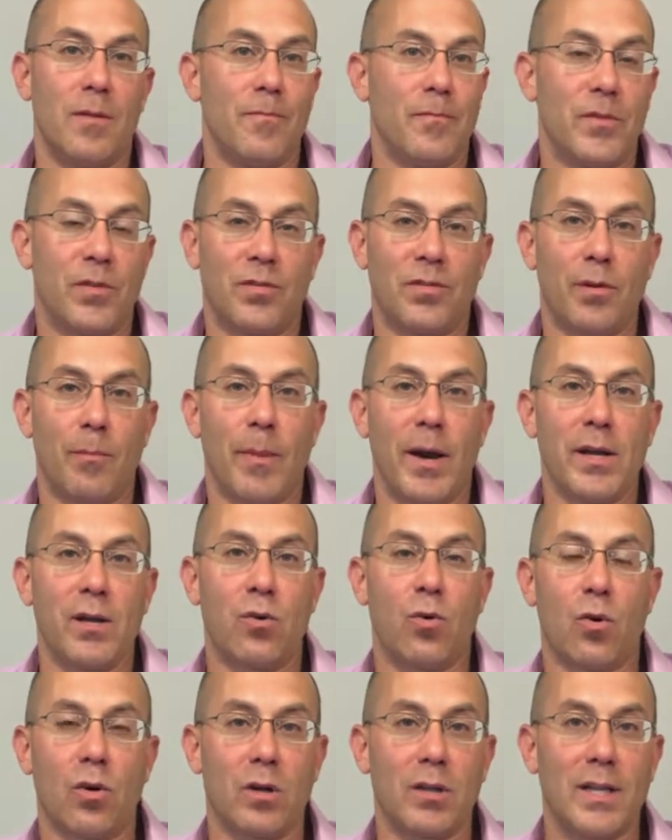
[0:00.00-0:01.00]
This is the
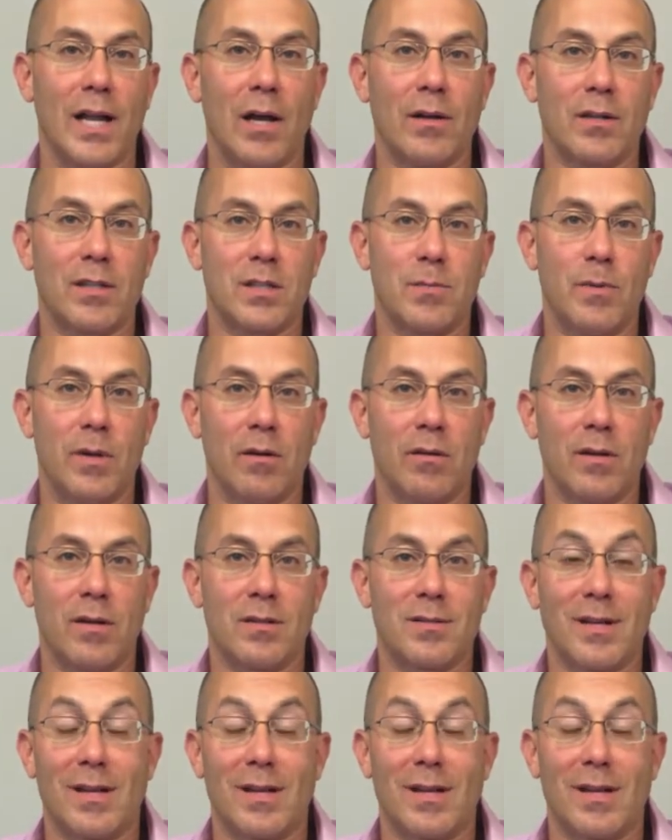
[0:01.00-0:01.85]
Mindcore Cloud experience.